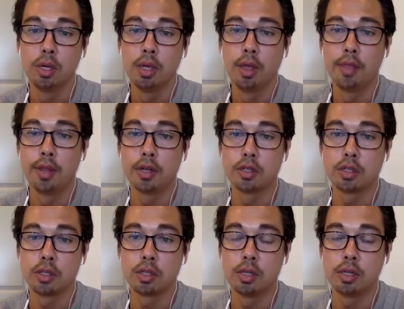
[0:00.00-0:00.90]

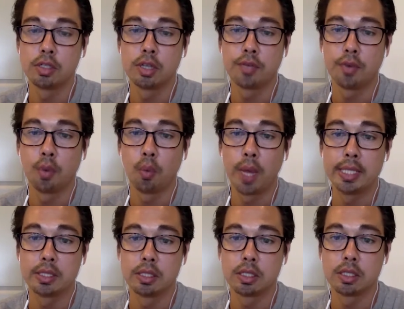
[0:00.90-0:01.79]
there's different
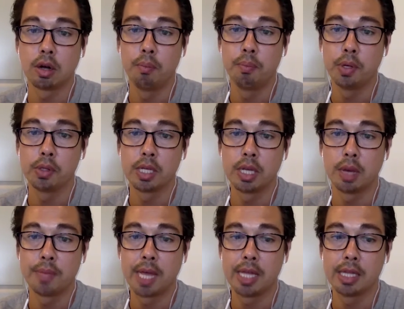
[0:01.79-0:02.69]
ways to start building
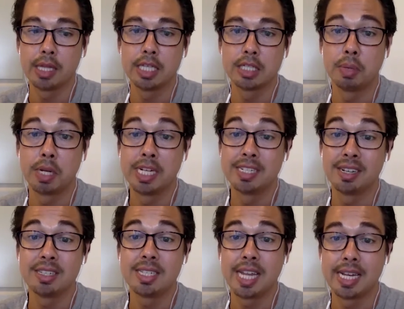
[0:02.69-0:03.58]
up that list, but it
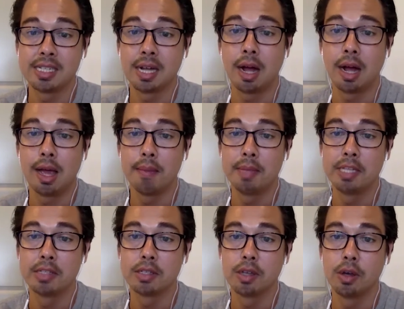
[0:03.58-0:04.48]
does take time.
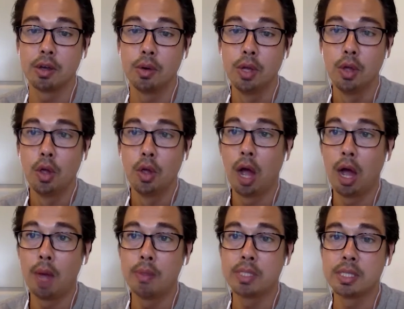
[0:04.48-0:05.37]
And so
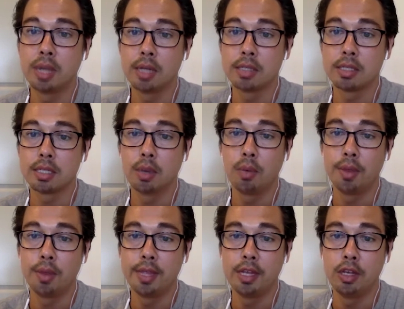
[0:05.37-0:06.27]
I was not
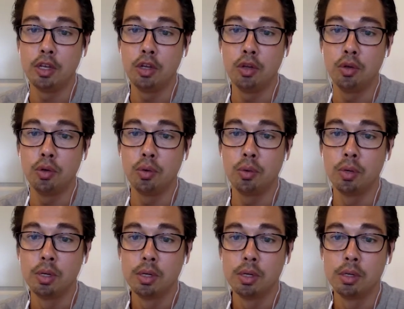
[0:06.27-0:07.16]
someone that knew,
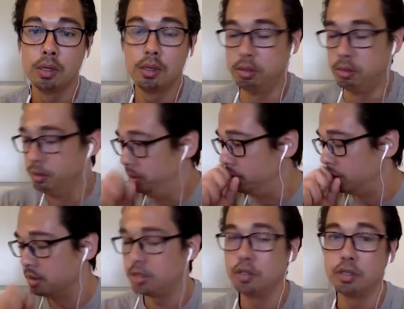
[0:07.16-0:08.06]

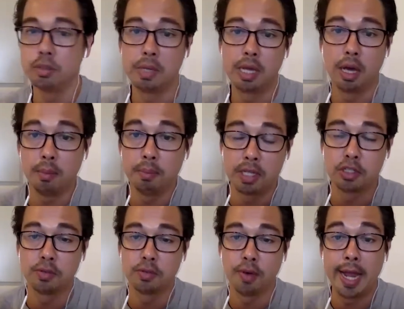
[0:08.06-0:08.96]
a
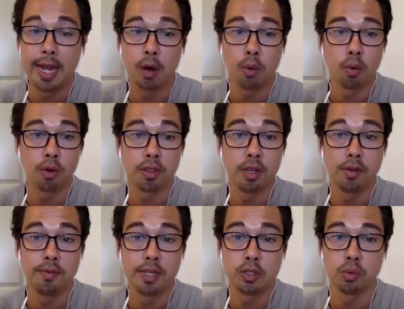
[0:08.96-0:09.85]
bunch of high net worth
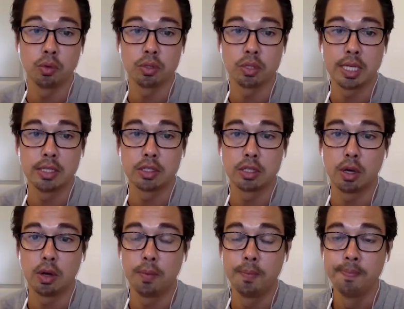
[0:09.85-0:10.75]
individuals. And so